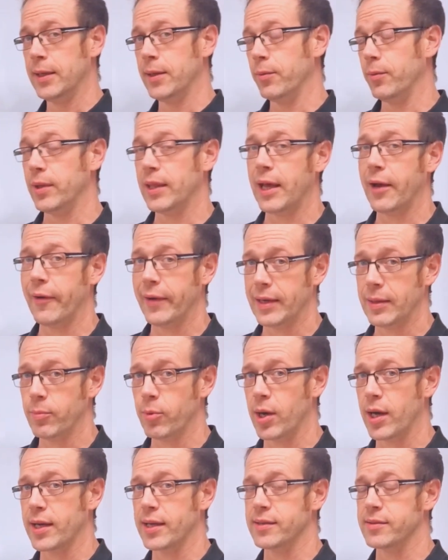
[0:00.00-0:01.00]
without any
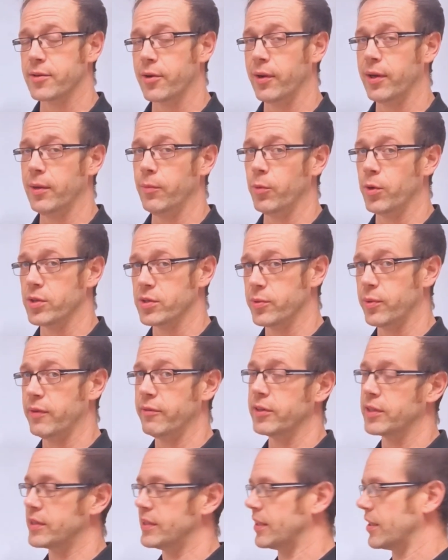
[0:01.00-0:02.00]
brackets going in
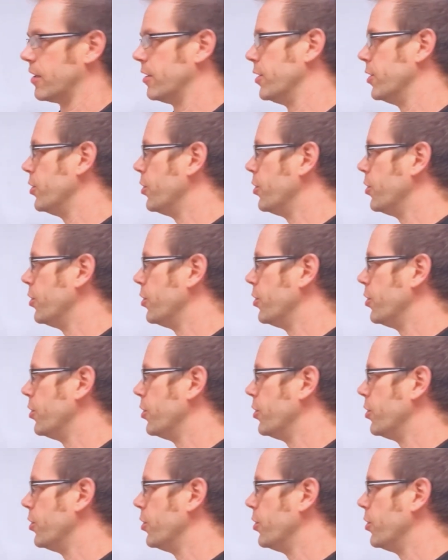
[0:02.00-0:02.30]
whatsoever, because it kind of